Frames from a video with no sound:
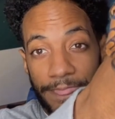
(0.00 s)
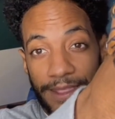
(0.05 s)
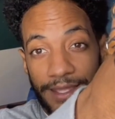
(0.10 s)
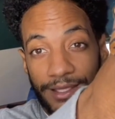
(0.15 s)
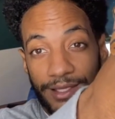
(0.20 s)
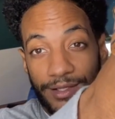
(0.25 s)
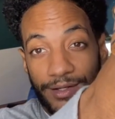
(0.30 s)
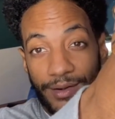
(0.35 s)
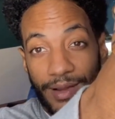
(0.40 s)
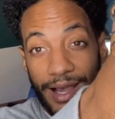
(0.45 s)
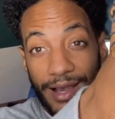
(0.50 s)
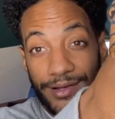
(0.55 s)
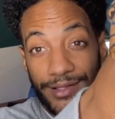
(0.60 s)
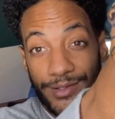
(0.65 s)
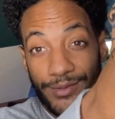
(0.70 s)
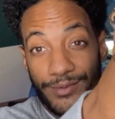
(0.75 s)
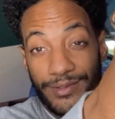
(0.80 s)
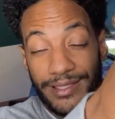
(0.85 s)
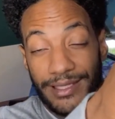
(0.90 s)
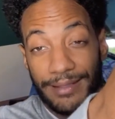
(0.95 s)
you know, how
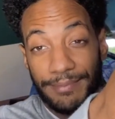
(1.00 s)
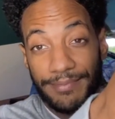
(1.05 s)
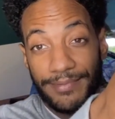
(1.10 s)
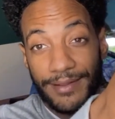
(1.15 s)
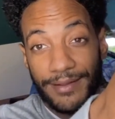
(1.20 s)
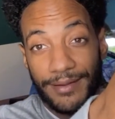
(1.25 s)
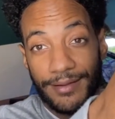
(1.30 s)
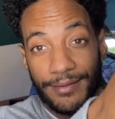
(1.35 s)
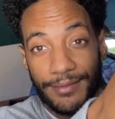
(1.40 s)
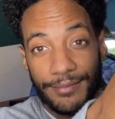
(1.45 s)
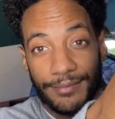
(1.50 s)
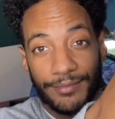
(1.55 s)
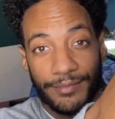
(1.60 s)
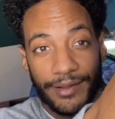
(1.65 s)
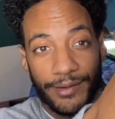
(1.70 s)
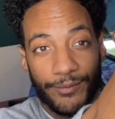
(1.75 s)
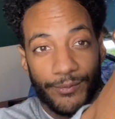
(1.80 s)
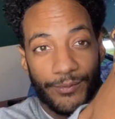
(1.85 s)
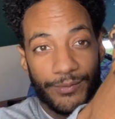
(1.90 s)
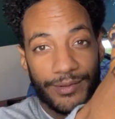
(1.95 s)
do you keep them?
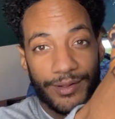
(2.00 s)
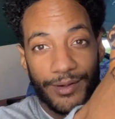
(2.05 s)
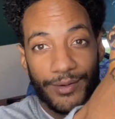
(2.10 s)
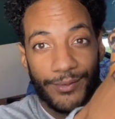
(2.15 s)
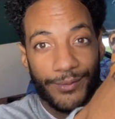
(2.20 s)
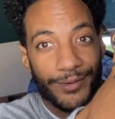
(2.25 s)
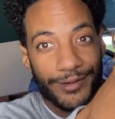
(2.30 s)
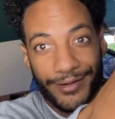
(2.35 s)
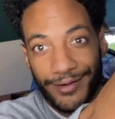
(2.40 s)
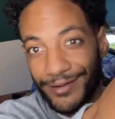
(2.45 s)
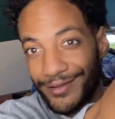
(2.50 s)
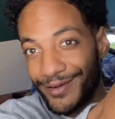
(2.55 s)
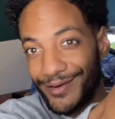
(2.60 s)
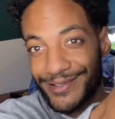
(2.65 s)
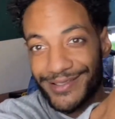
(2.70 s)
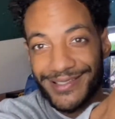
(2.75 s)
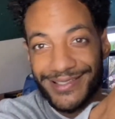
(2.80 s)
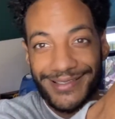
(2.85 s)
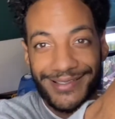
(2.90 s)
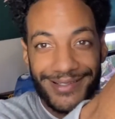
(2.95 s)
Like, you know, what do your
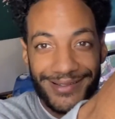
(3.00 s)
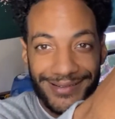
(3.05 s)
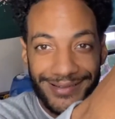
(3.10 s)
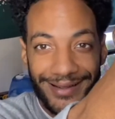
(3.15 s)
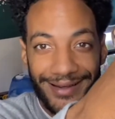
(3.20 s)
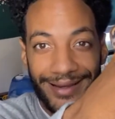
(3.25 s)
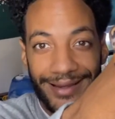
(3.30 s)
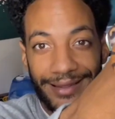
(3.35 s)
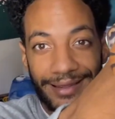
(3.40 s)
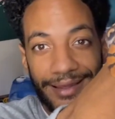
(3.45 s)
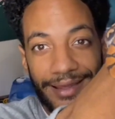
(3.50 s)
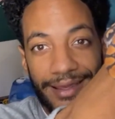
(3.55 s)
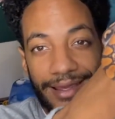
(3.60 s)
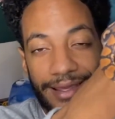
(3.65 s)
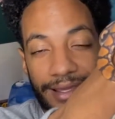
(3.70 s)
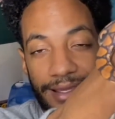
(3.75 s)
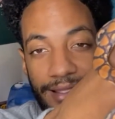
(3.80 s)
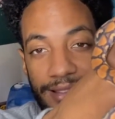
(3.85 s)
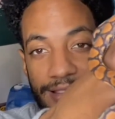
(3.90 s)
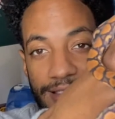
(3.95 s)
enclosures look like?
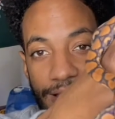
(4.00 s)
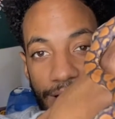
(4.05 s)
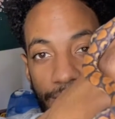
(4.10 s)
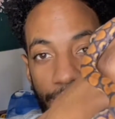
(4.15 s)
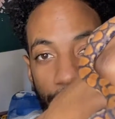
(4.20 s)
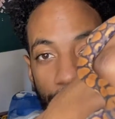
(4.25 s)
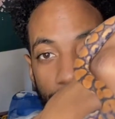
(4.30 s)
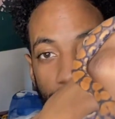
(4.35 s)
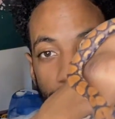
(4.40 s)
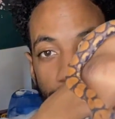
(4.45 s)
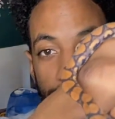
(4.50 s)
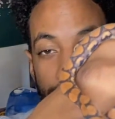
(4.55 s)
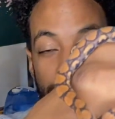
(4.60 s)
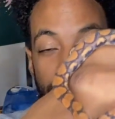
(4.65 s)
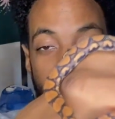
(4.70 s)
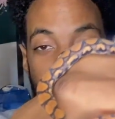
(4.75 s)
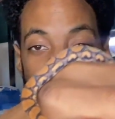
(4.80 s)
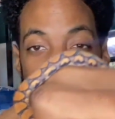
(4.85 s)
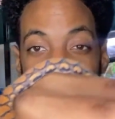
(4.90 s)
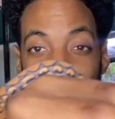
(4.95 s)
And so just
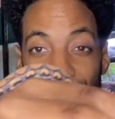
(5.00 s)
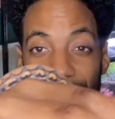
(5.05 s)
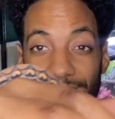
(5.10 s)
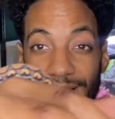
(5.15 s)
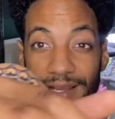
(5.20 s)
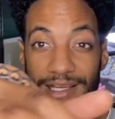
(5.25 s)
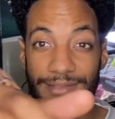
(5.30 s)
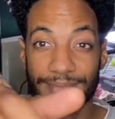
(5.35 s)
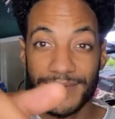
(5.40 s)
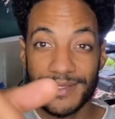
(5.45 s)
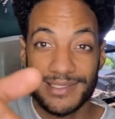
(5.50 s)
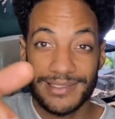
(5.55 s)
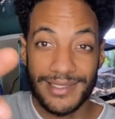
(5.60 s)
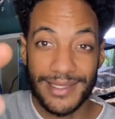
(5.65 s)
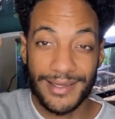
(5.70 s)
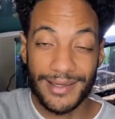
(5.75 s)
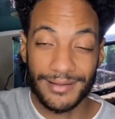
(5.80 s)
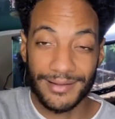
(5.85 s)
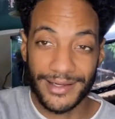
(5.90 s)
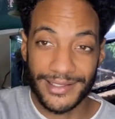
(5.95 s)
kind of show you guys my
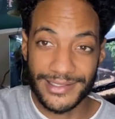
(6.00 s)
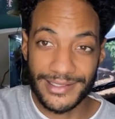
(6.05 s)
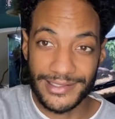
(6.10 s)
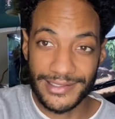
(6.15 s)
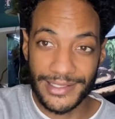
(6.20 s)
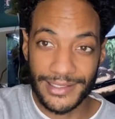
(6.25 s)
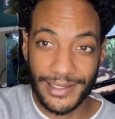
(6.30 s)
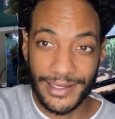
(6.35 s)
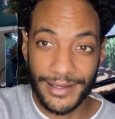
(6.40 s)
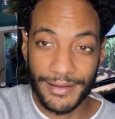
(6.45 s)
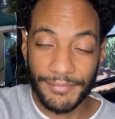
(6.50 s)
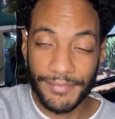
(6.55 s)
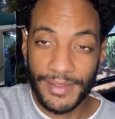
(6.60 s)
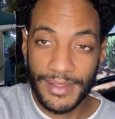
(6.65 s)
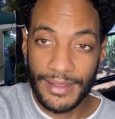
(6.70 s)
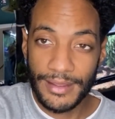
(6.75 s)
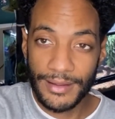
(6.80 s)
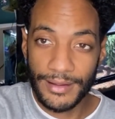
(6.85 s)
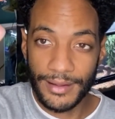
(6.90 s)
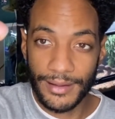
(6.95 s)
snake collection today.
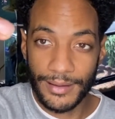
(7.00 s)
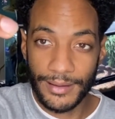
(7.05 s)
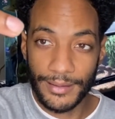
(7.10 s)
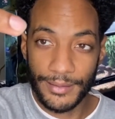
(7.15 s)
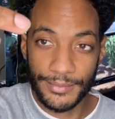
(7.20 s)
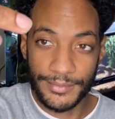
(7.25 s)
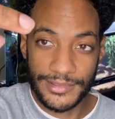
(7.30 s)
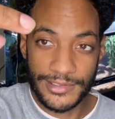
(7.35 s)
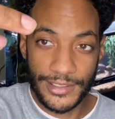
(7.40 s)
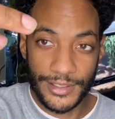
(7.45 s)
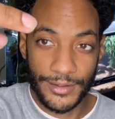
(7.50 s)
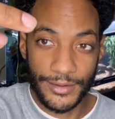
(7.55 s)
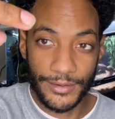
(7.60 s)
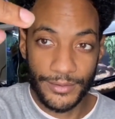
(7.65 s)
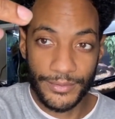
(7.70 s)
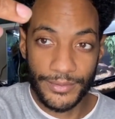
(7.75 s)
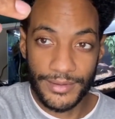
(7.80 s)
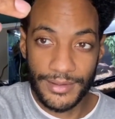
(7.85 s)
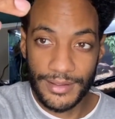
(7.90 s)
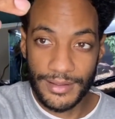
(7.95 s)

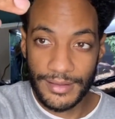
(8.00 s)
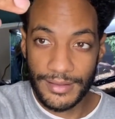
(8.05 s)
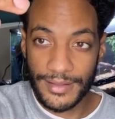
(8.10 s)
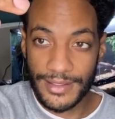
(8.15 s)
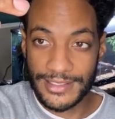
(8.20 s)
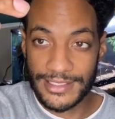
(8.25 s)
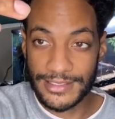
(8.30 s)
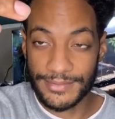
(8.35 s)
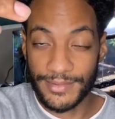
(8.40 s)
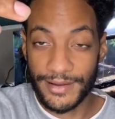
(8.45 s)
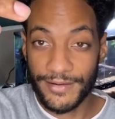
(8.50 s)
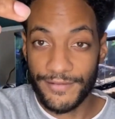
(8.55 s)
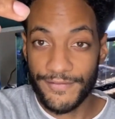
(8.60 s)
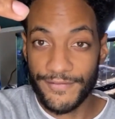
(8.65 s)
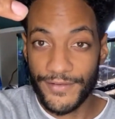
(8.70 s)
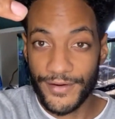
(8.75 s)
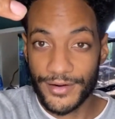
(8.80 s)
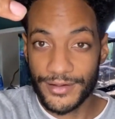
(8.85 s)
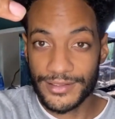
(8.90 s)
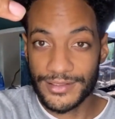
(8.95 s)
So this is my
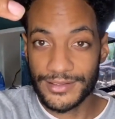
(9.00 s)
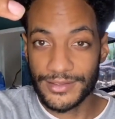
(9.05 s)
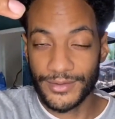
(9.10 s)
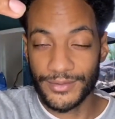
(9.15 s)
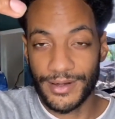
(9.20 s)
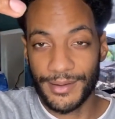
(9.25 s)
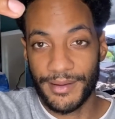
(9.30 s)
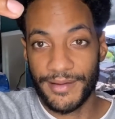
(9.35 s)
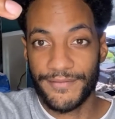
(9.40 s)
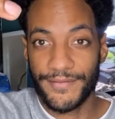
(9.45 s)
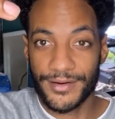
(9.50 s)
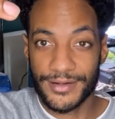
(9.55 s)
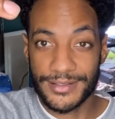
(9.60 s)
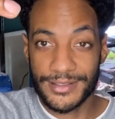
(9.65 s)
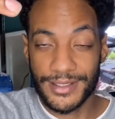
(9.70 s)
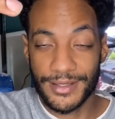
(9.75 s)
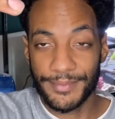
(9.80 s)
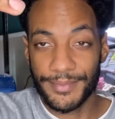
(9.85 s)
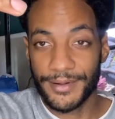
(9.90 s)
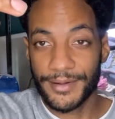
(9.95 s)
first, or not my first
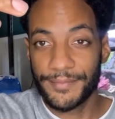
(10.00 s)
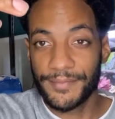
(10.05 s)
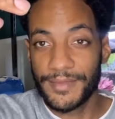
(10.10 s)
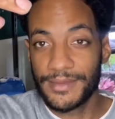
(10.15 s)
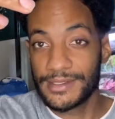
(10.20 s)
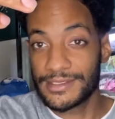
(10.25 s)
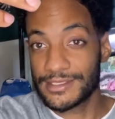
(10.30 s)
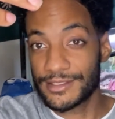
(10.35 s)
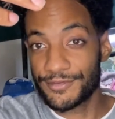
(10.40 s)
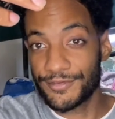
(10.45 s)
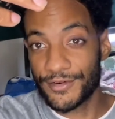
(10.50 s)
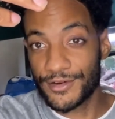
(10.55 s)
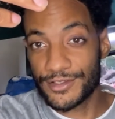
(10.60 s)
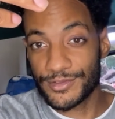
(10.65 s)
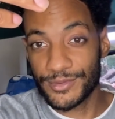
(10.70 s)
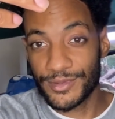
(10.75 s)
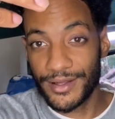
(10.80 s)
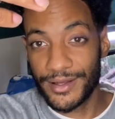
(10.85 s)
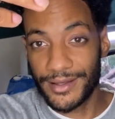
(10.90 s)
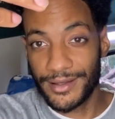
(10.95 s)
snake, but it's the
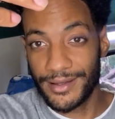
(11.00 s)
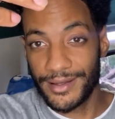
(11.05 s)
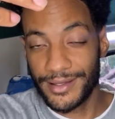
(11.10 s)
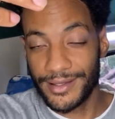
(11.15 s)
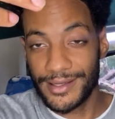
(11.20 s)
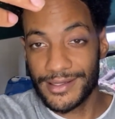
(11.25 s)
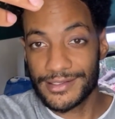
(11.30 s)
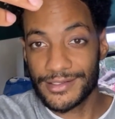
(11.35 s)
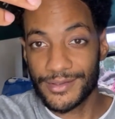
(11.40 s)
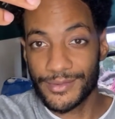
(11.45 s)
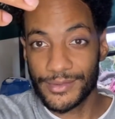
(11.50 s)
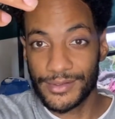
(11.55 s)
first one I guess I'll